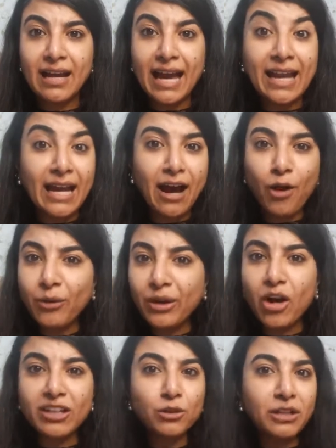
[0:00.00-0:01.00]
And how we
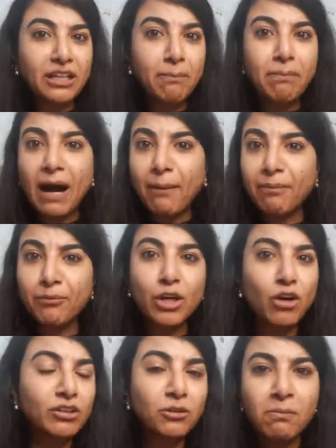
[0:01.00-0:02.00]
got to keep up. We
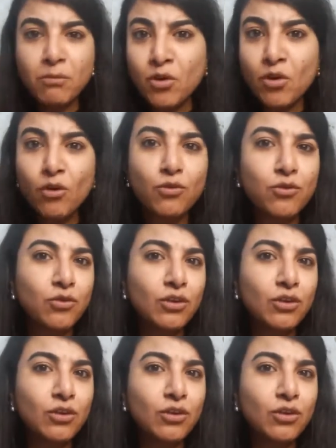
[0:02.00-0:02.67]
got to move.